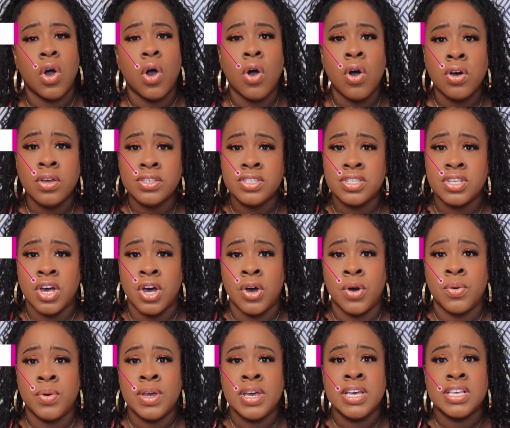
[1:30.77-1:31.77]

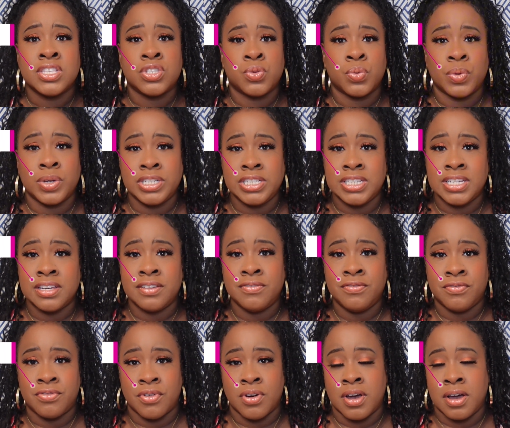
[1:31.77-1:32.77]
Also, switching
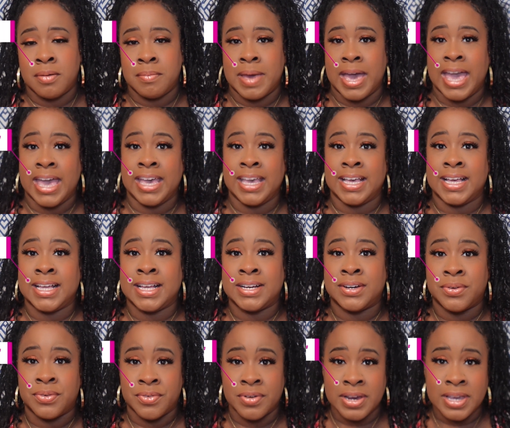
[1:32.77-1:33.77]
from a
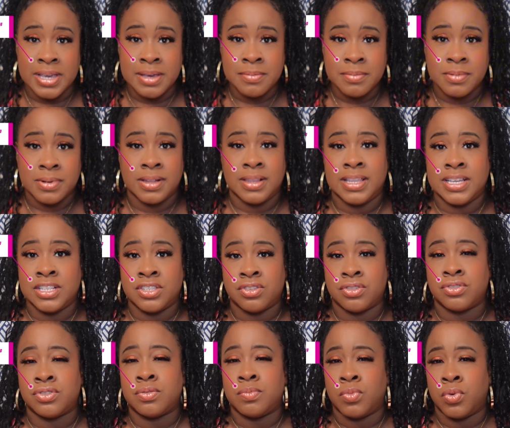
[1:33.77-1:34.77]
cream
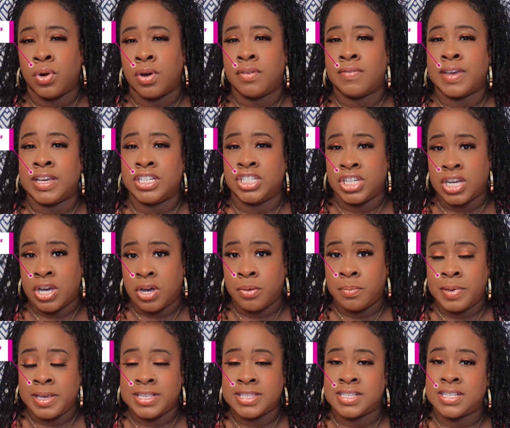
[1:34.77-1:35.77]
cleanser to more of a
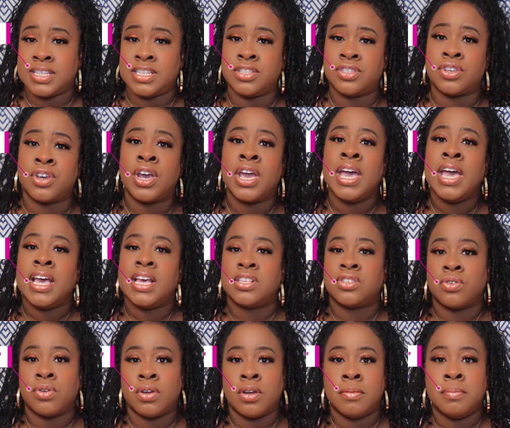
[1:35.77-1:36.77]
gel-based cleanser is
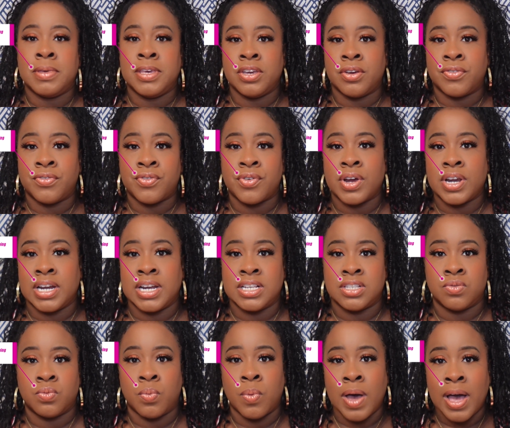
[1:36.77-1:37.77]
going to be your friend
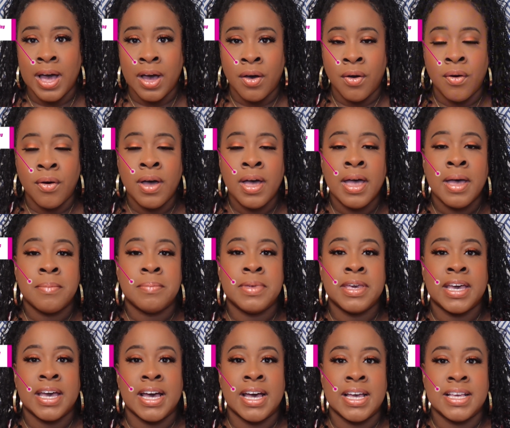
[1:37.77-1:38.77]
as well,
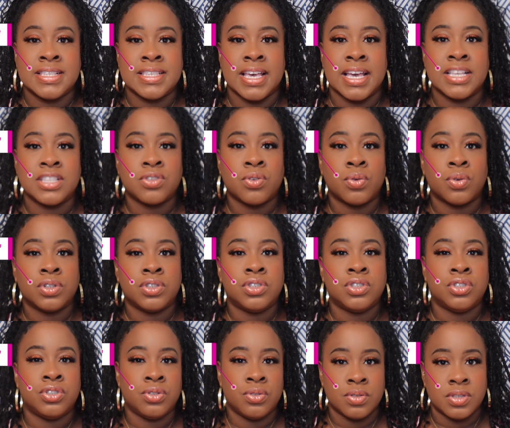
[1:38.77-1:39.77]
because it's going
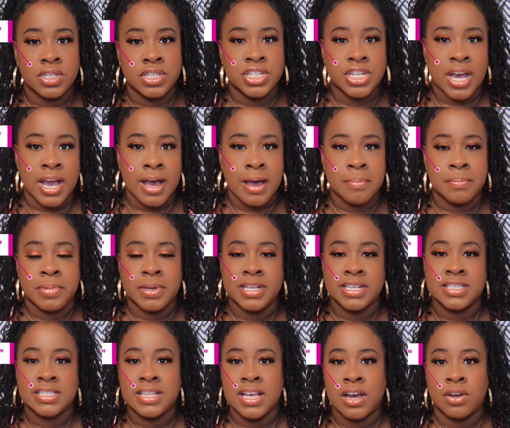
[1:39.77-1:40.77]
to do the job, but
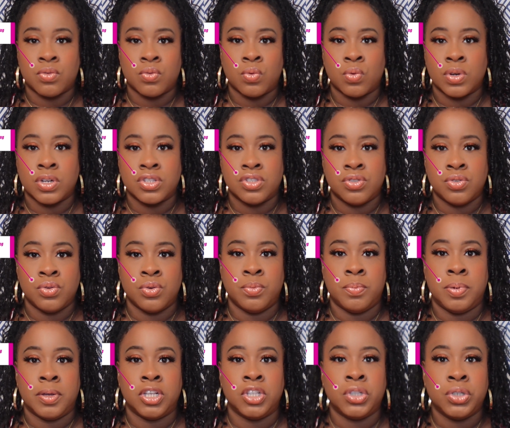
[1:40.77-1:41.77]
it's not going to
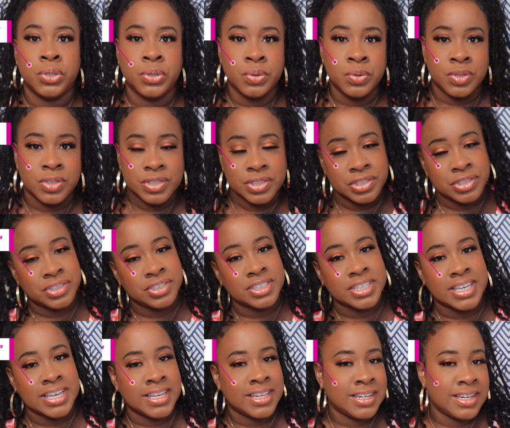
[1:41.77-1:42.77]
pollute your
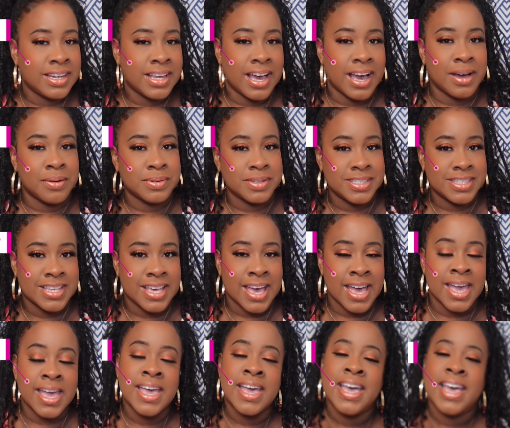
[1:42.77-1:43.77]
skin, I would
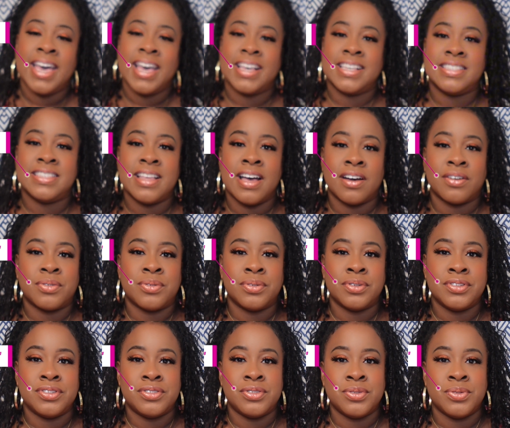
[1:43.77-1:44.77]
say. It's not
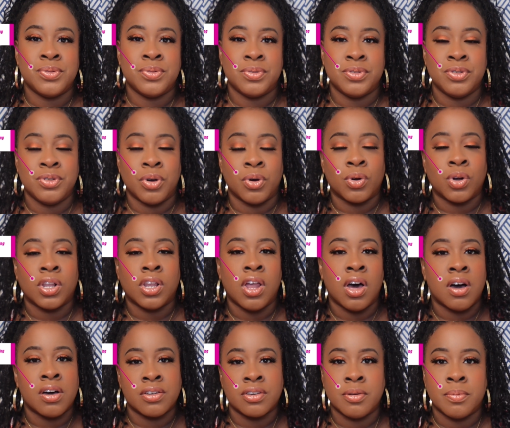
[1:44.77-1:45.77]
going to, you know,
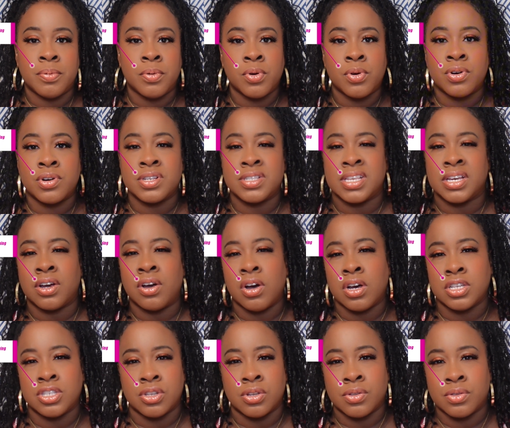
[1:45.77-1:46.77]
clog your pores and
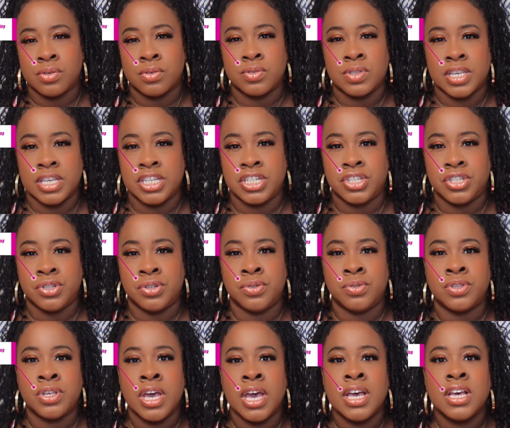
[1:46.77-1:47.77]
cause all those
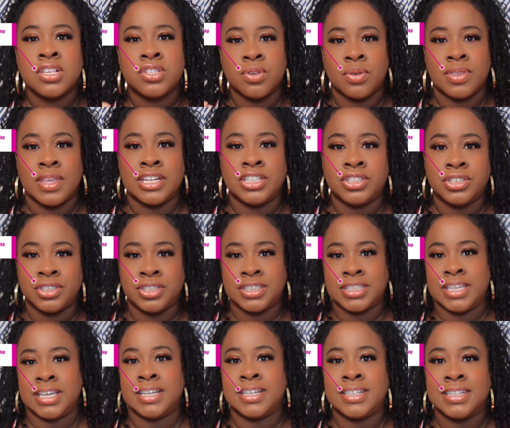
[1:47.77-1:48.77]
issues so that your
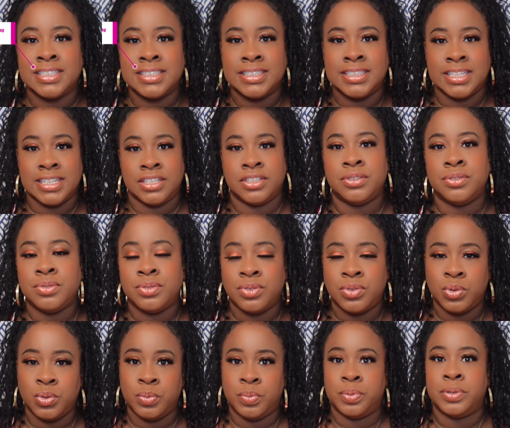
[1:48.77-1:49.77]
skin
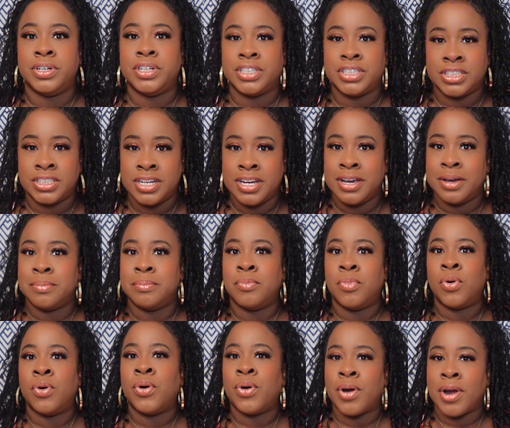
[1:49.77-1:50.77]
continues to push
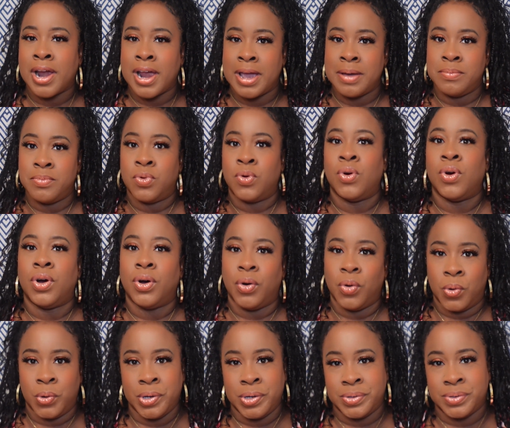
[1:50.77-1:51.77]
more and more
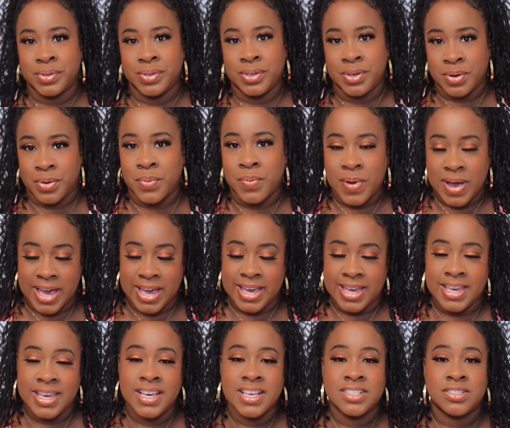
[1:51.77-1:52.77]
oil your way.
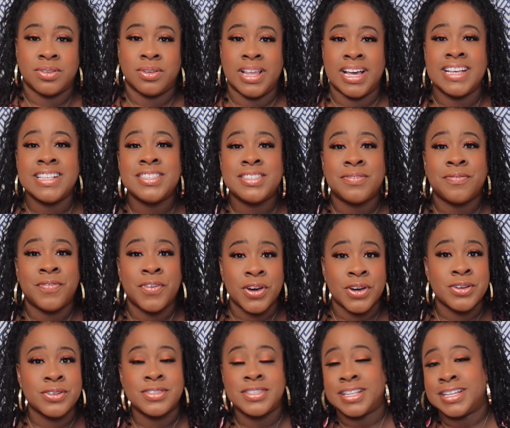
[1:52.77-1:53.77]
So let's
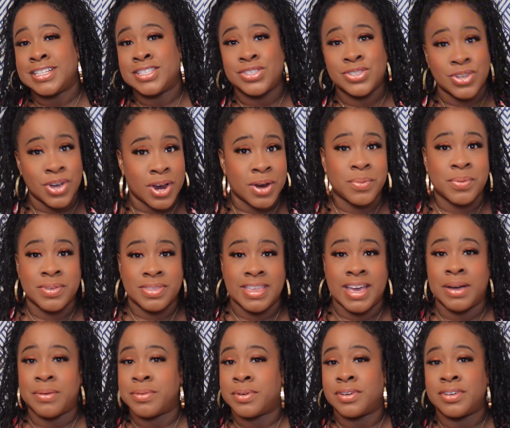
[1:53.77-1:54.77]
start with
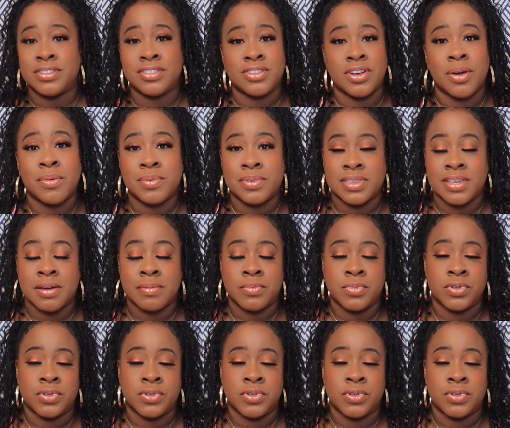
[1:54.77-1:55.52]
that. We're going to start with our